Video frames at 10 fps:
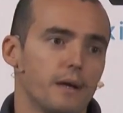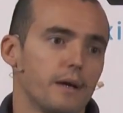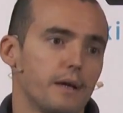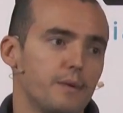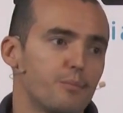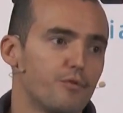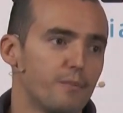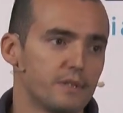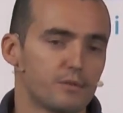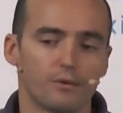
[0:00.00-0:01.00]

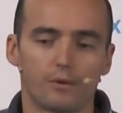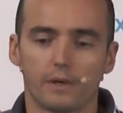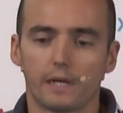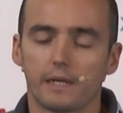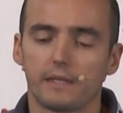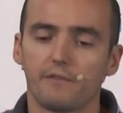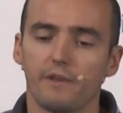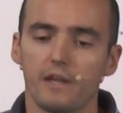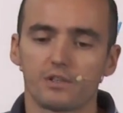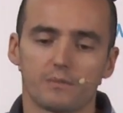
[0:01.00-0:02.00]
improvements or
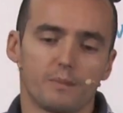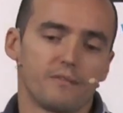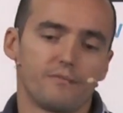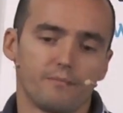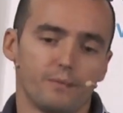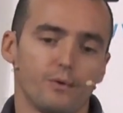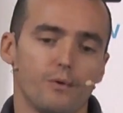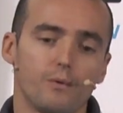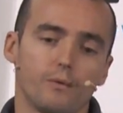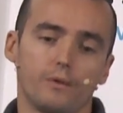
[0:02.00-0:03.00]
deviation, but
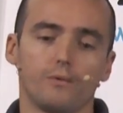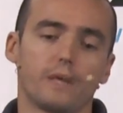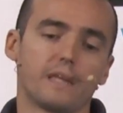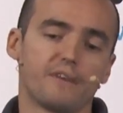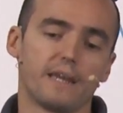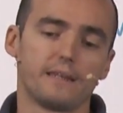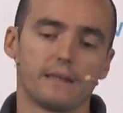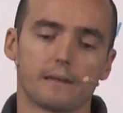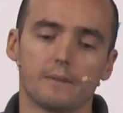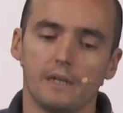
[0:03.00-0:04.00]
you'll get the
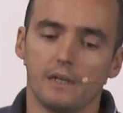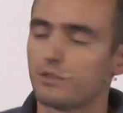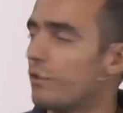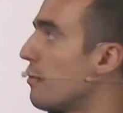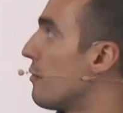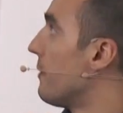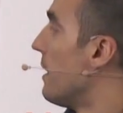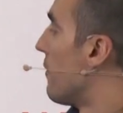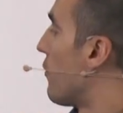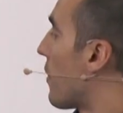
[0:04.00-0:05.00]
idea. So
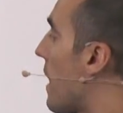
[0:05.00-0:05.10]
for